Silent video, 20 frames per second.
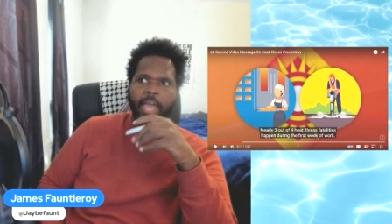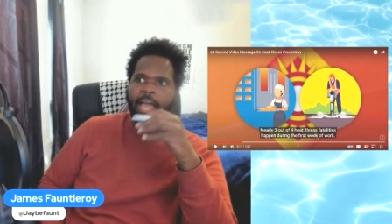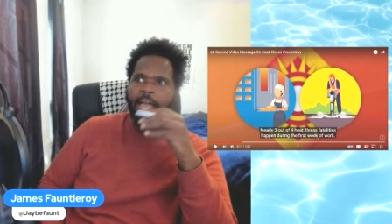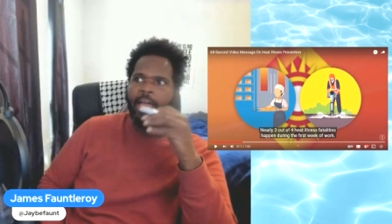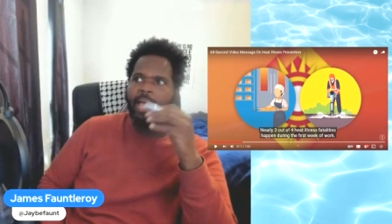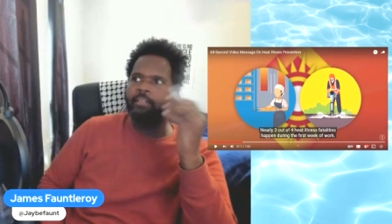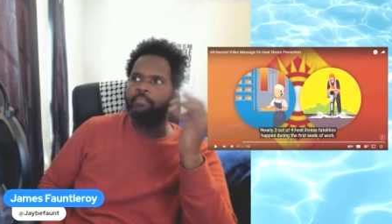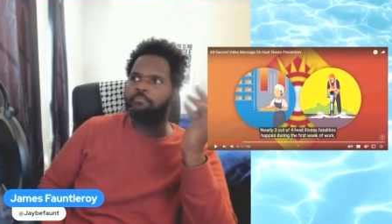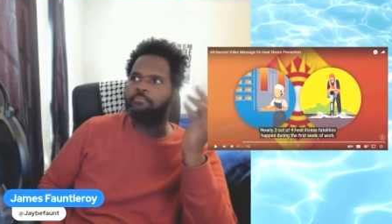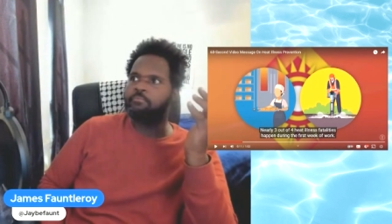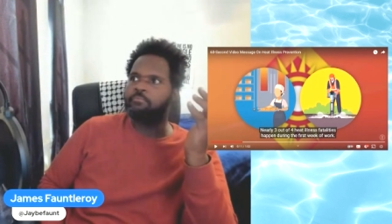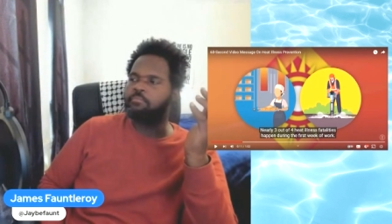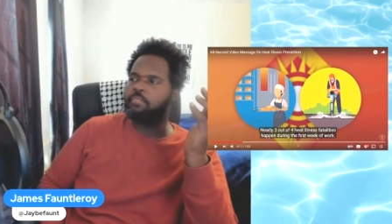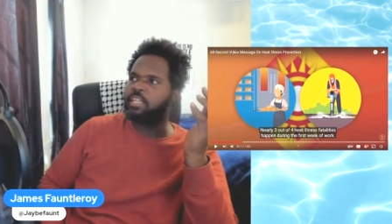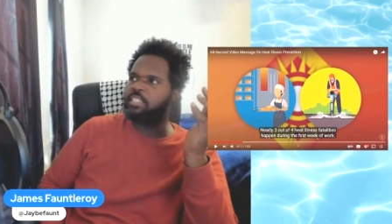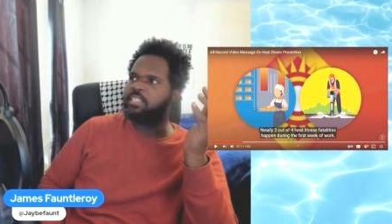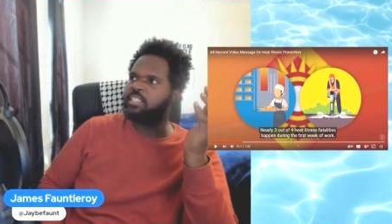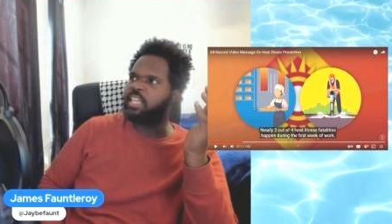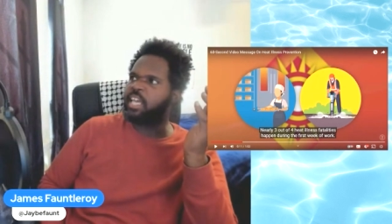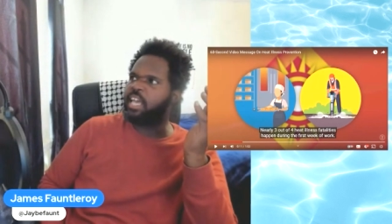at,
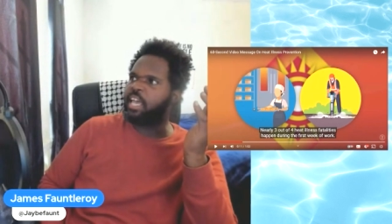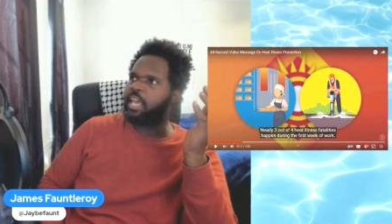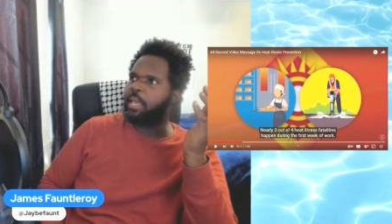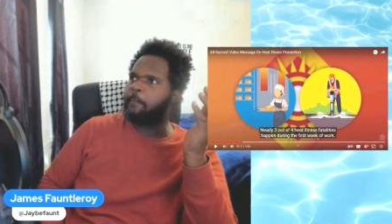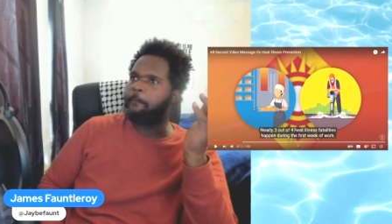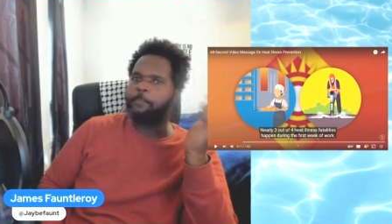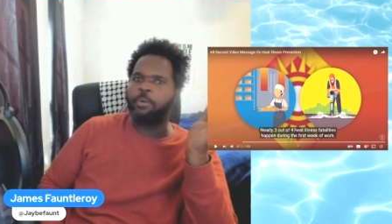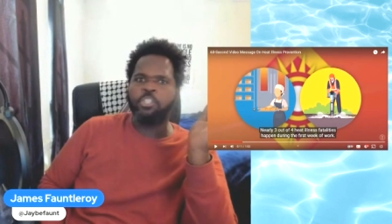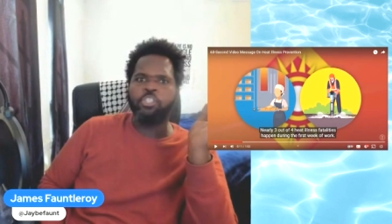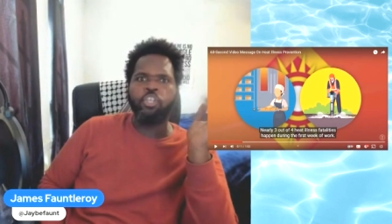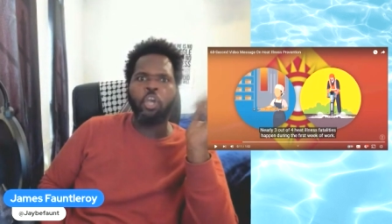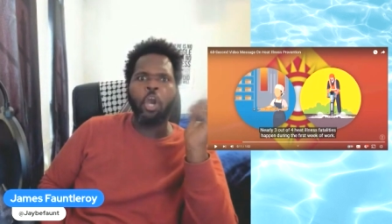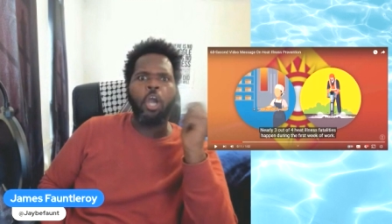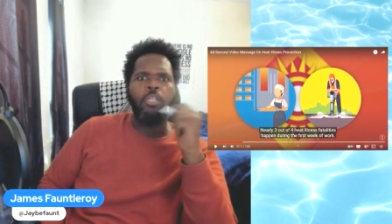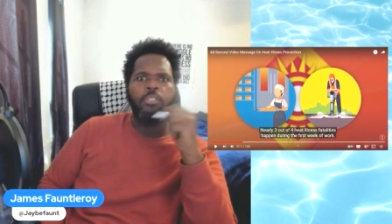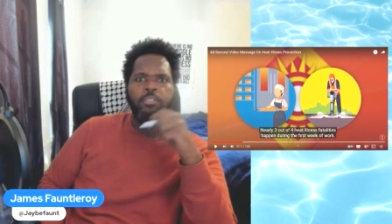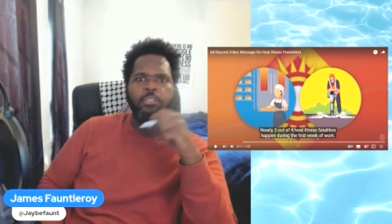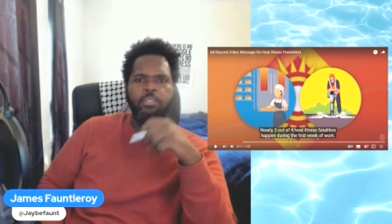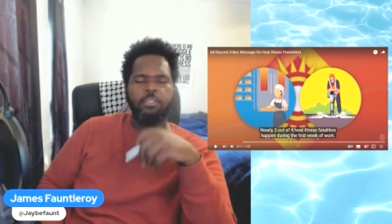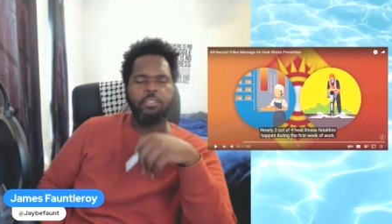let's say, Busch
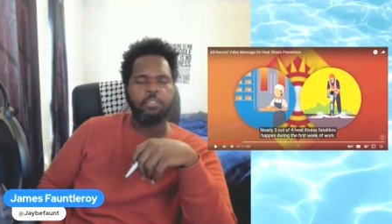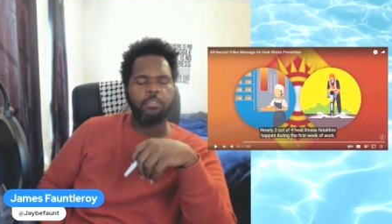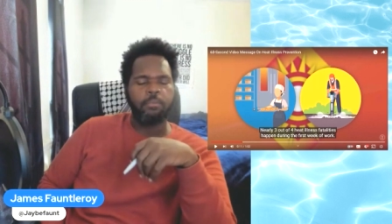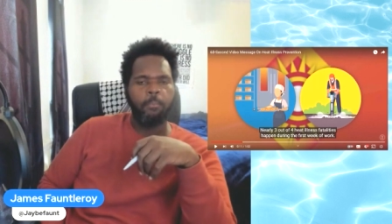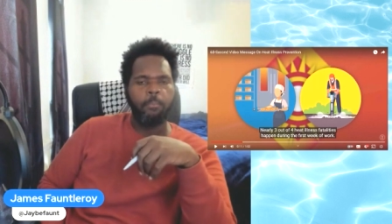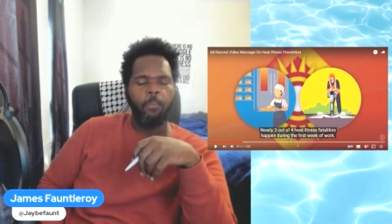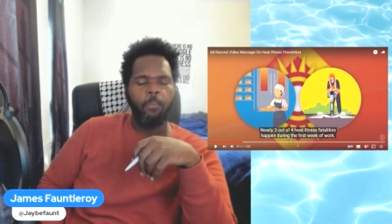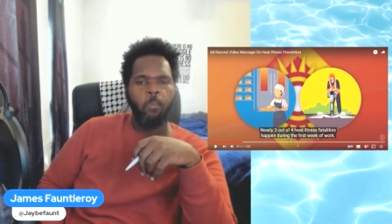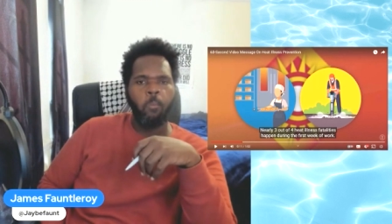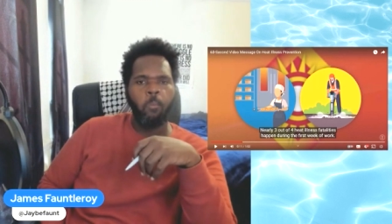Gardens.